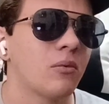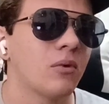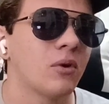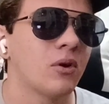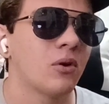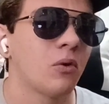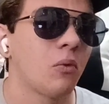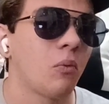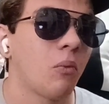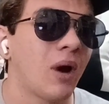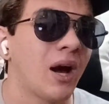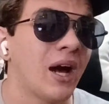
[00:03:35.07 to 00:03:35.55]

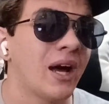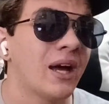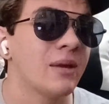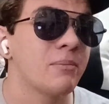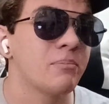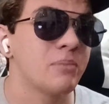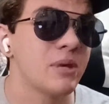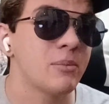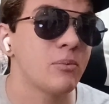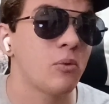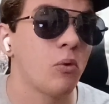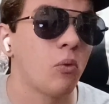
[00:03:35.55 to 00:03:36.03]
why
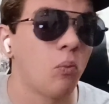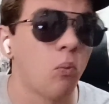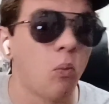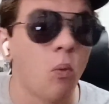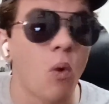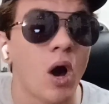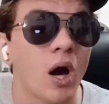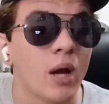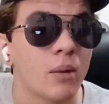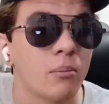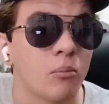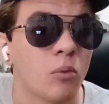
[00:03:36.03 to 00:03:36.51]
people
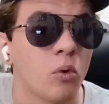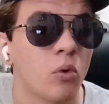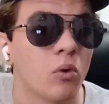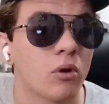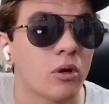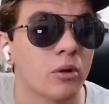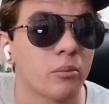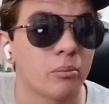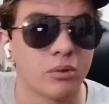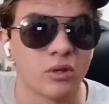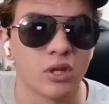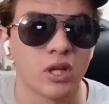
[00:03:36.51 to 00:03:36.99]
want
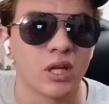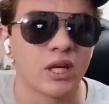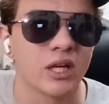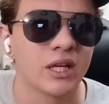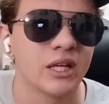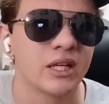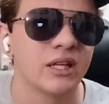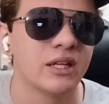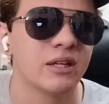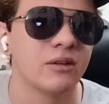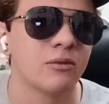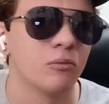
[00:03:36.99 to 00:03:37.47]
more
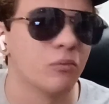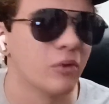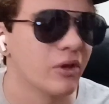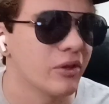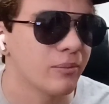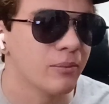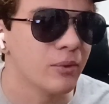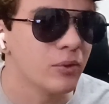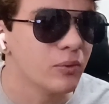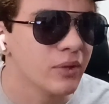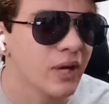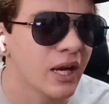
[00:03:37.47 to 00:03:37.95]
blood
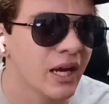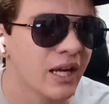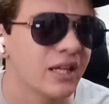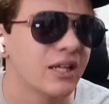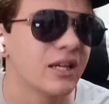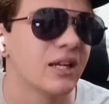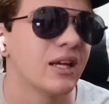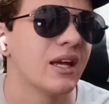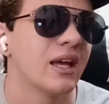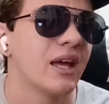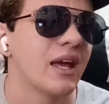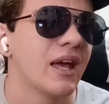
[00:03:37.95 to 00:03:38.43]
with Moon Knight,